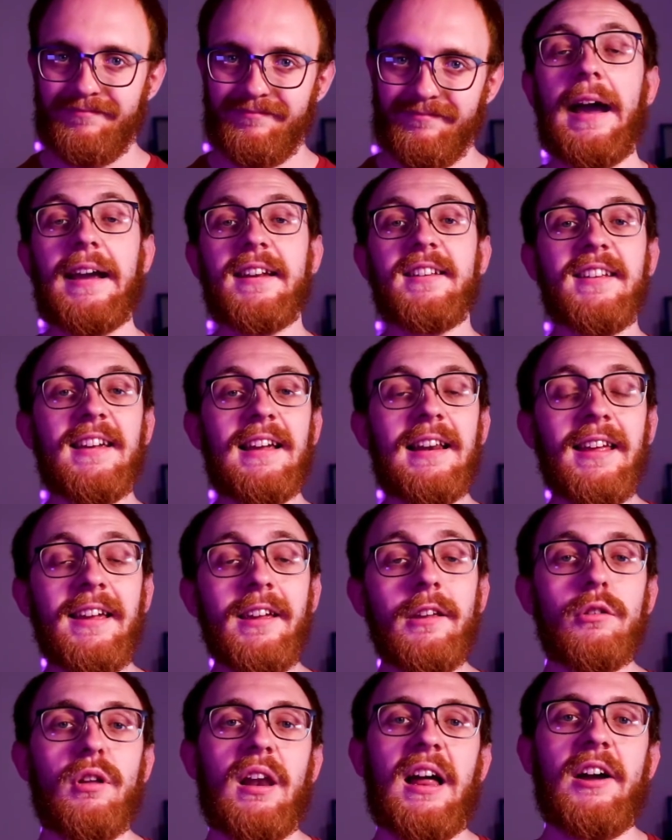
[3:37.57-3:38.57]
Ideally,
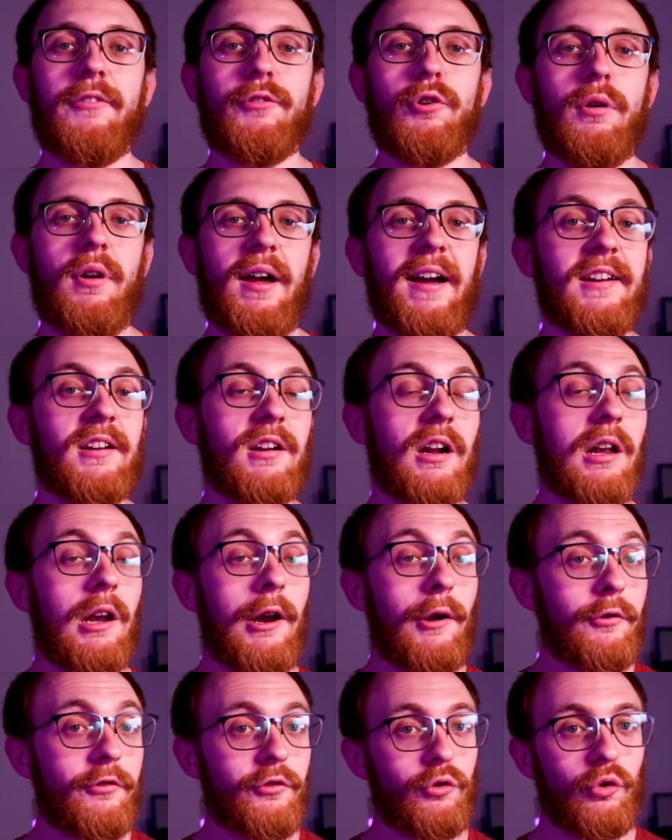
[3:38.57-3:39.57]
you'll have your light
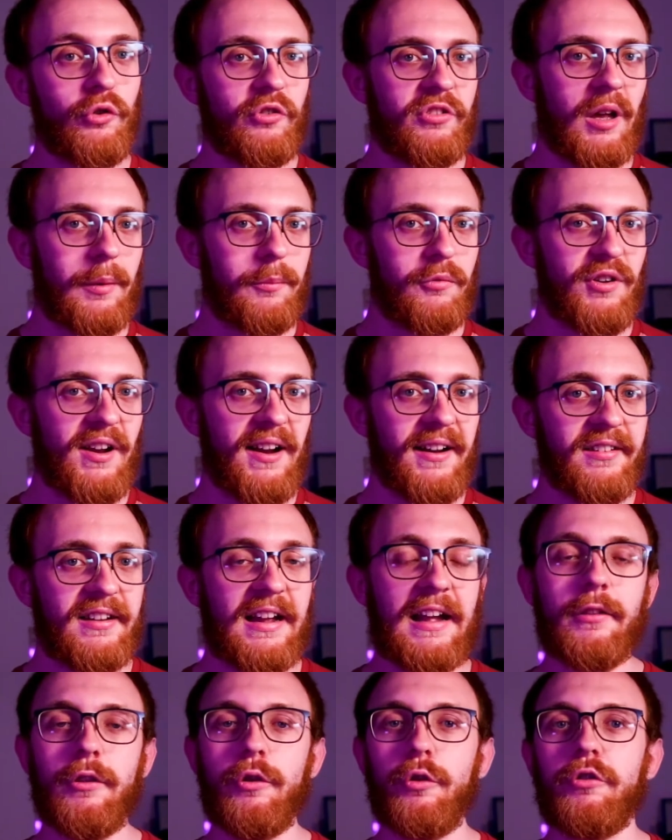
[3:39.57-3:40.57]
close to your subject
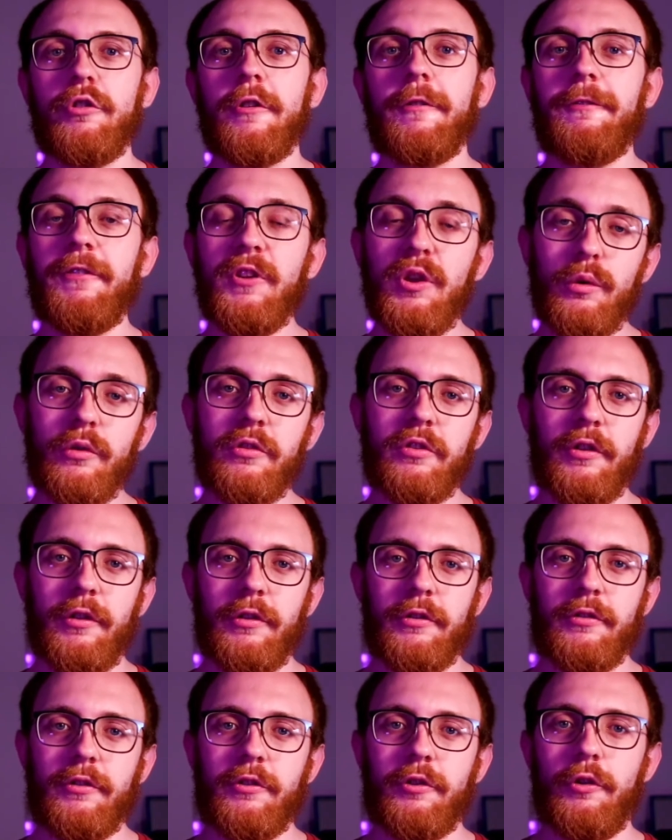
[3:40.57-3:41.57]
and use
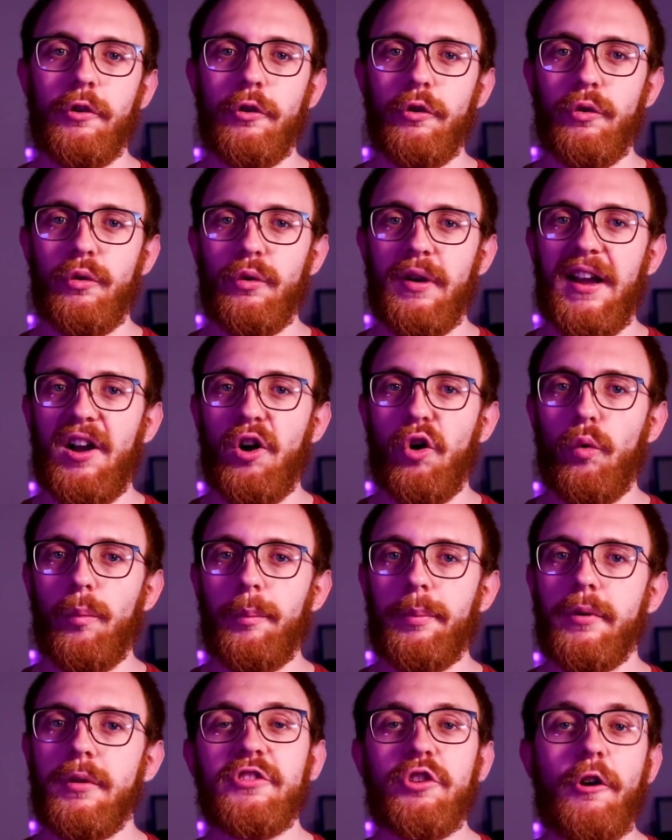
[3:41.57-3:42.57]
diffusers to help
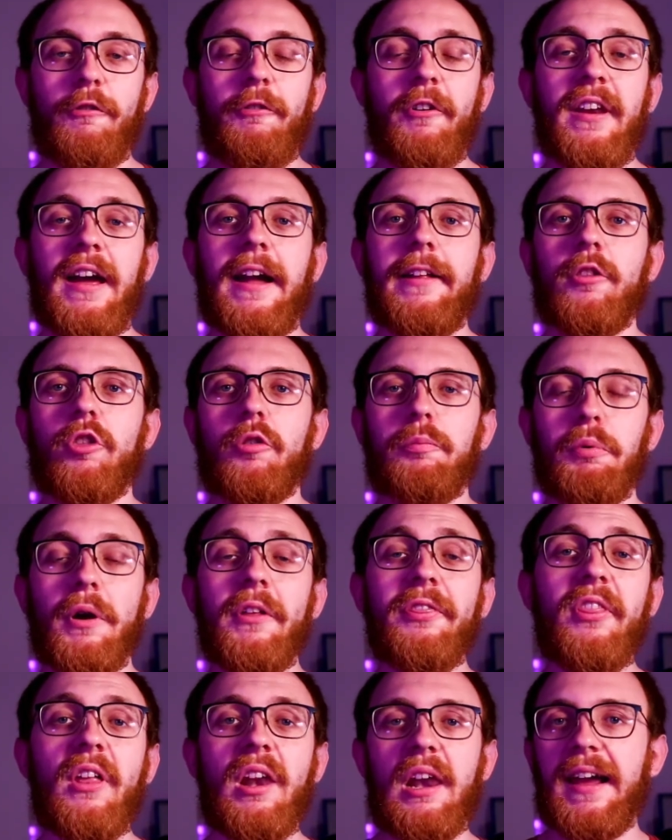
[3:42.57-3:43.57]
soften and
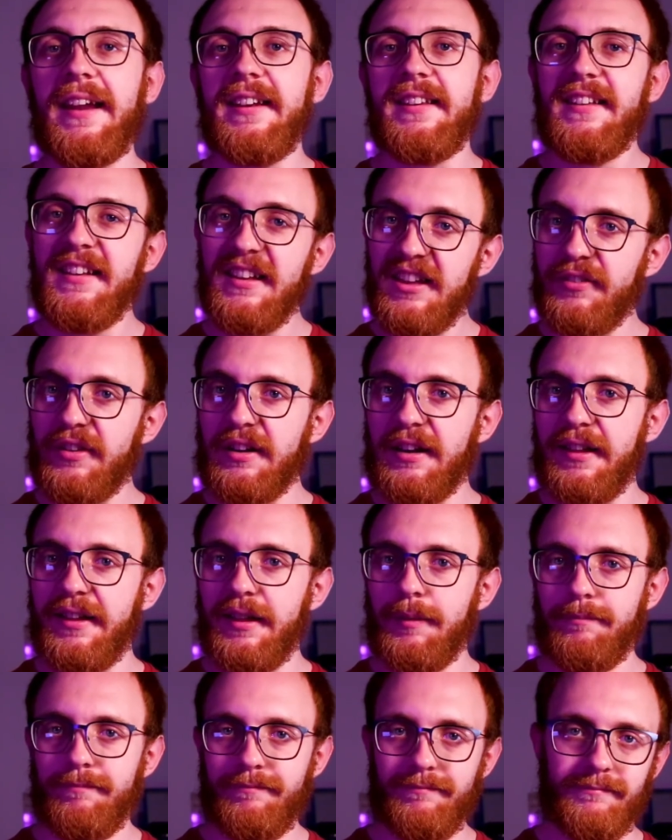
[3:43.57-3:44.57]
spread the light evenly.
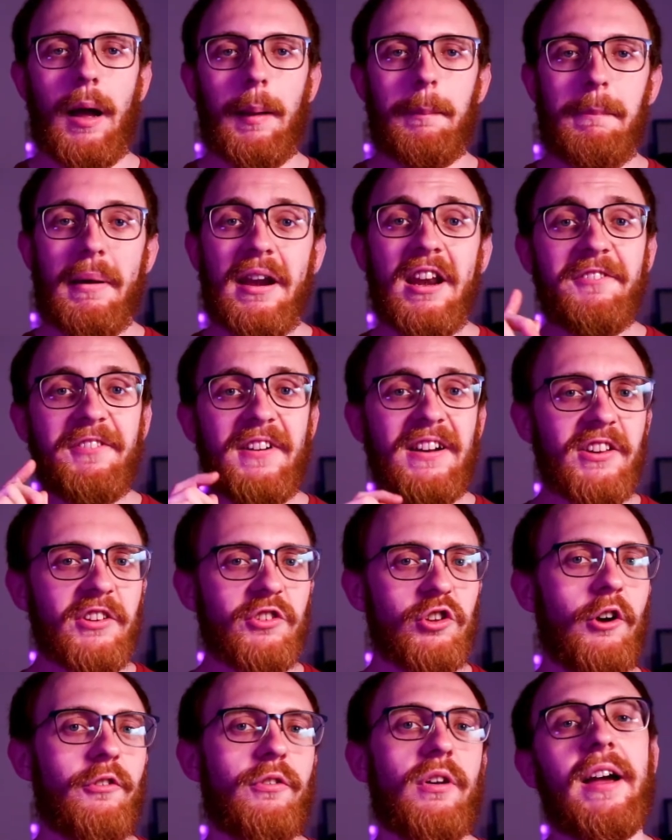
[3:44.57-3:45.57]
A benefit to
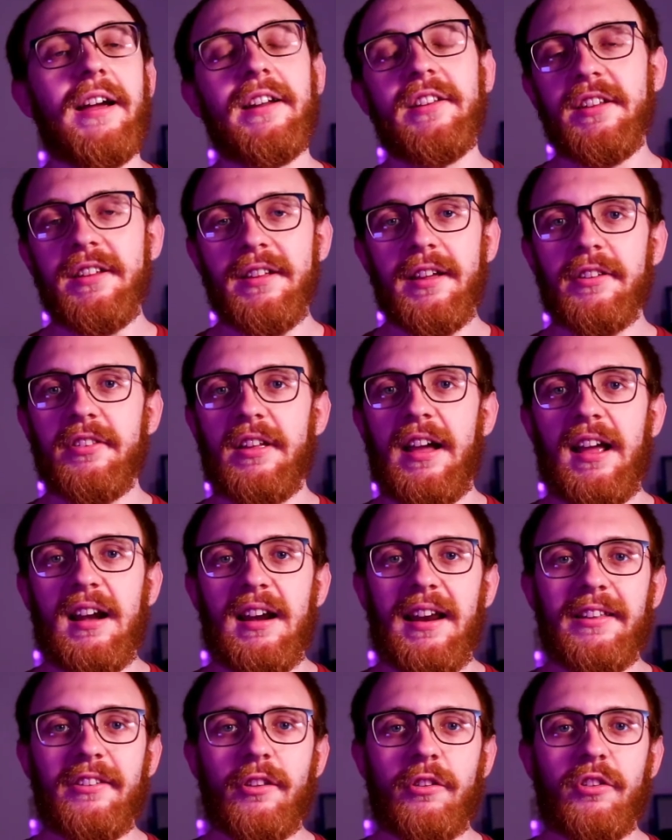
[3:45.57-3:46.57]
soft lighting is that it
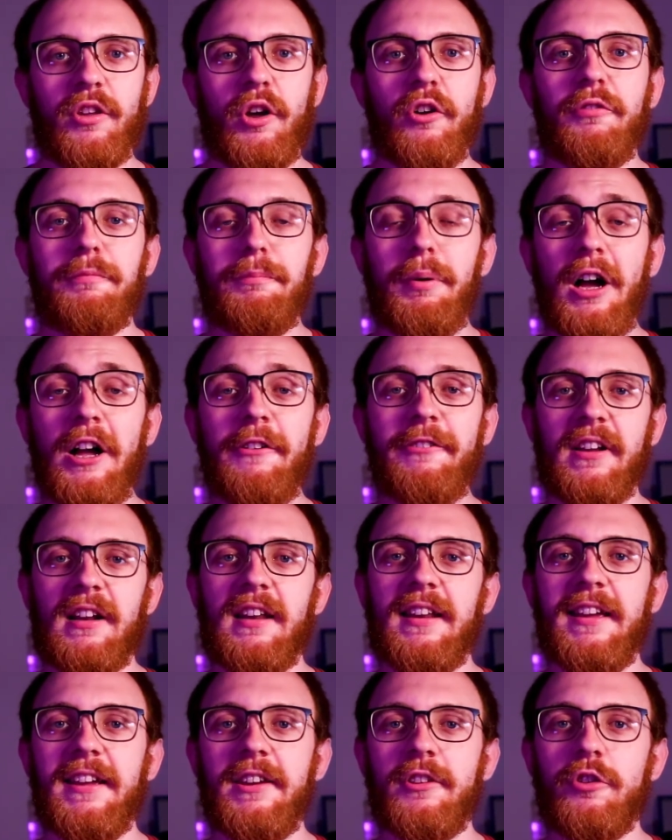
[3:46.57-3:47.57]
lends itself
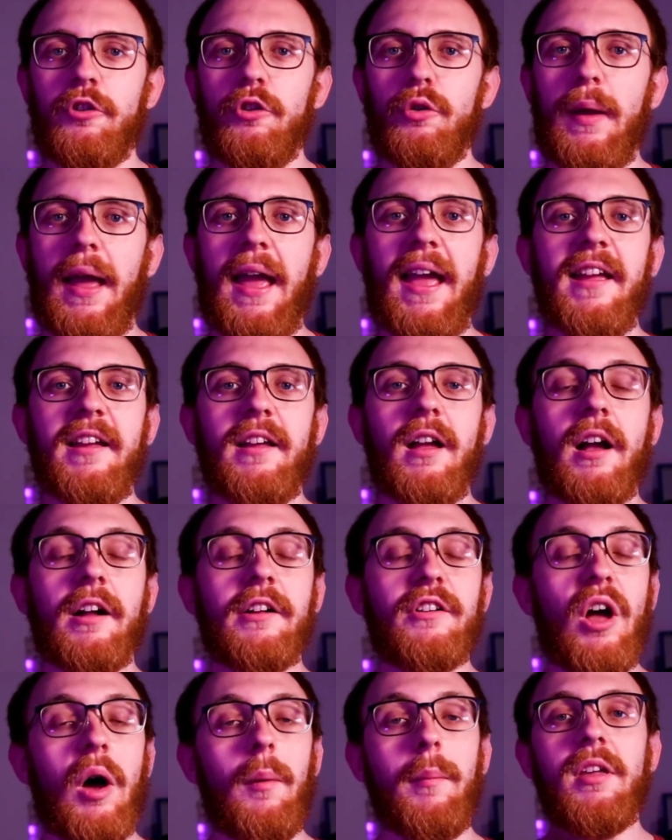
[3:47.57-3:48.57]
perfectly to a
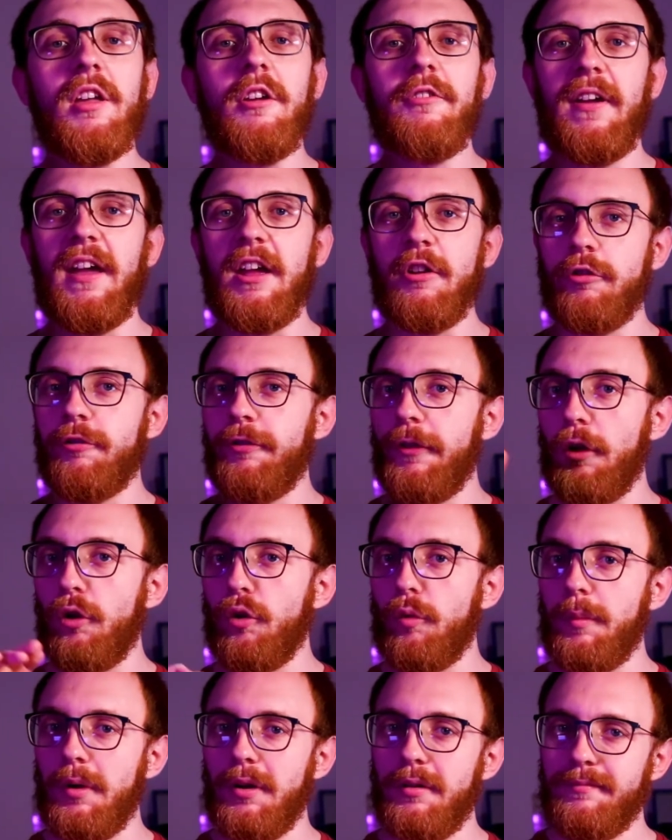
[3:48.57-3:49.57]
coming-of-age film.
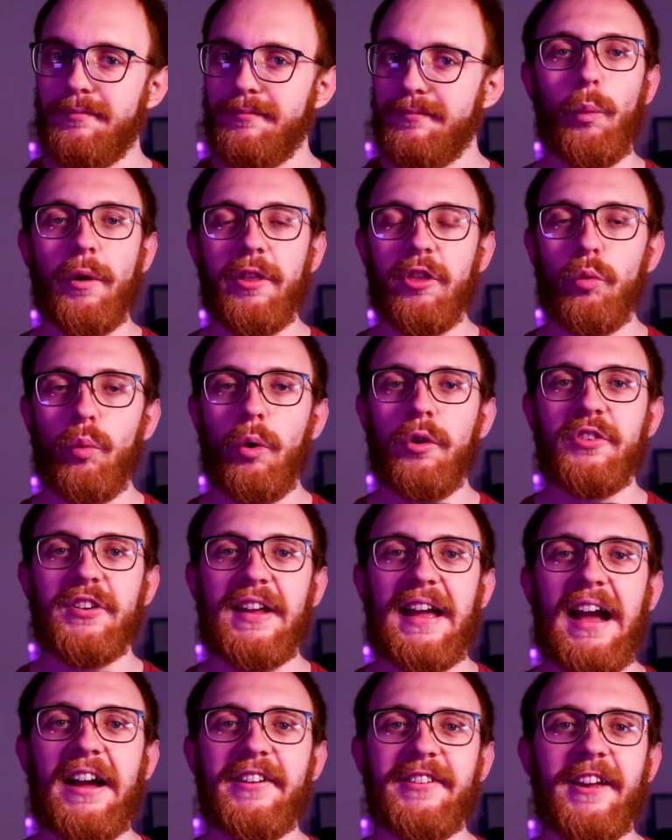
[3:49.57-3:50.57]
When you want
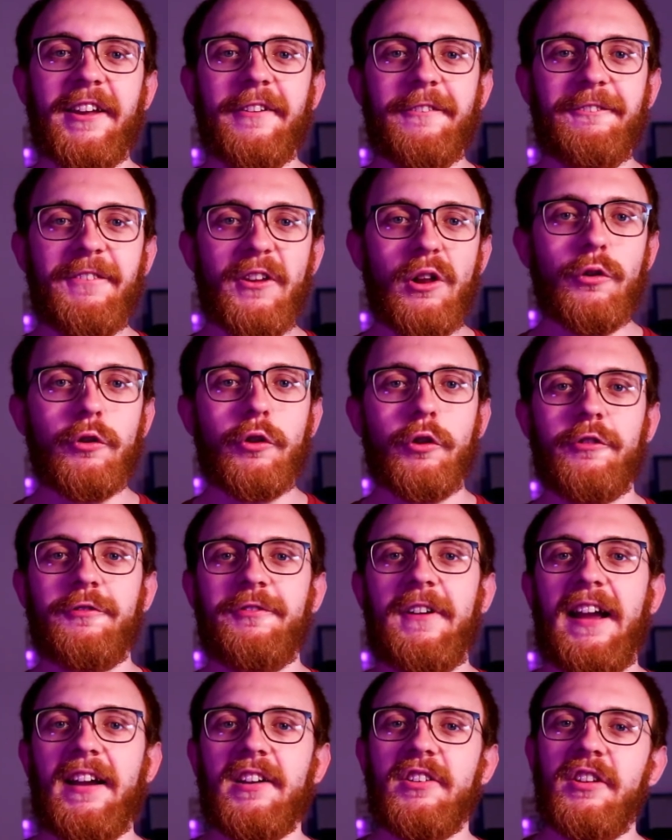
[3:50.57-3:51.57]
to add a feel-good
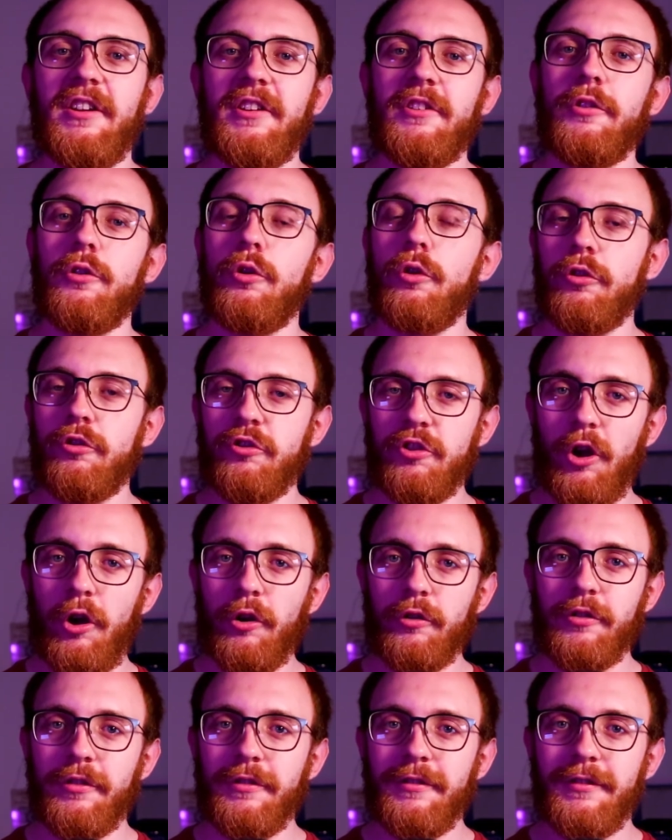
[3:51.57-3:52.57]
factor to your
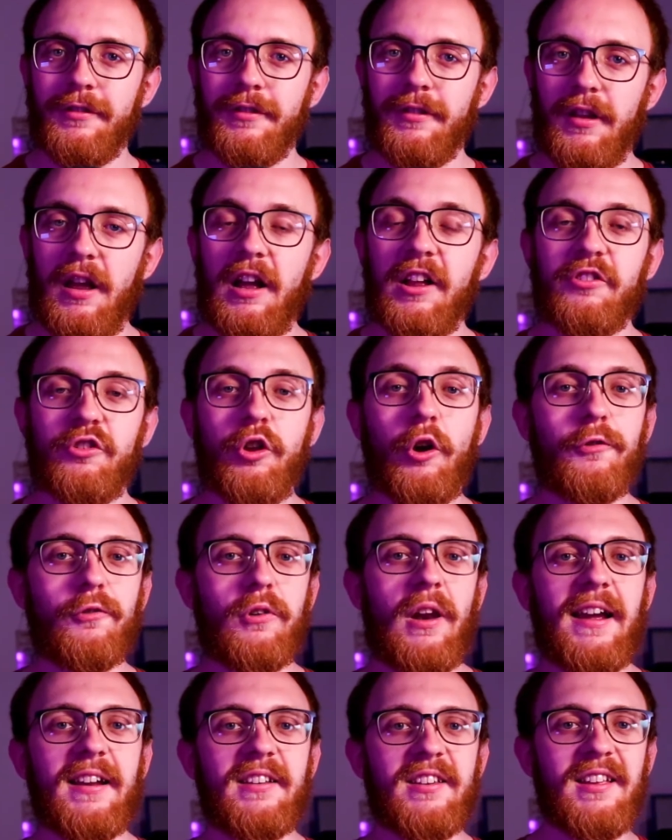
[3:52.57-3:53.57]
shot, soft
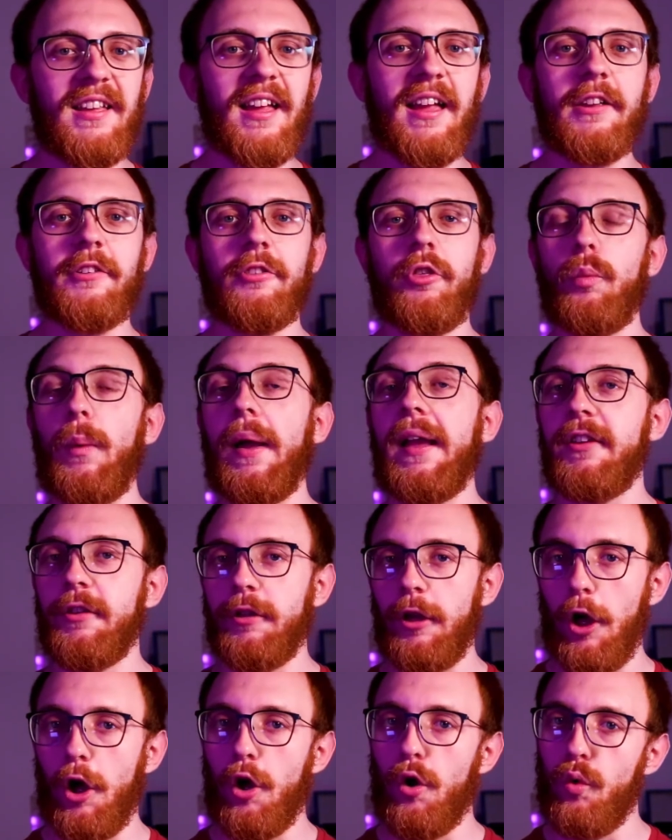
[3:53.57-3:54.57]
lighting is the way to
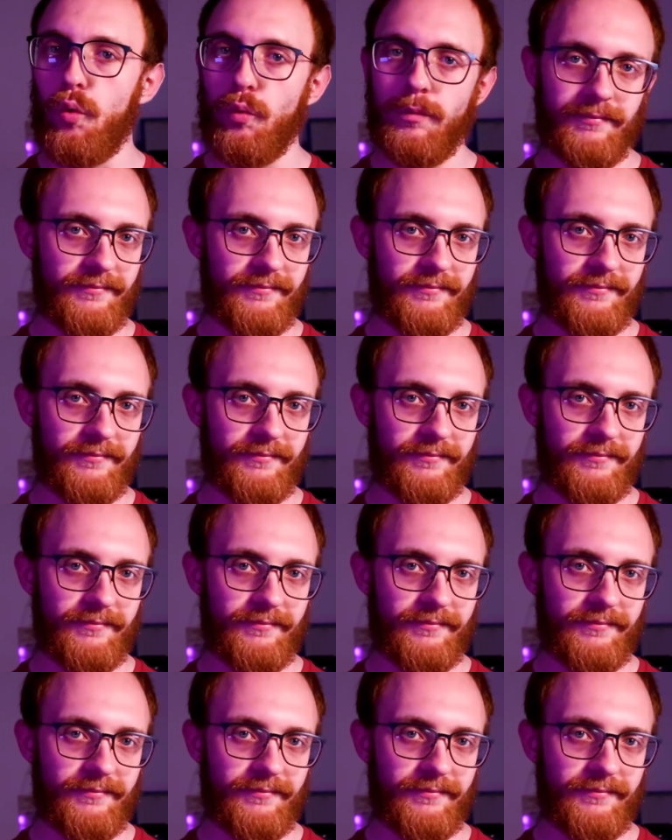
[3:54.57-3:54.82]
go.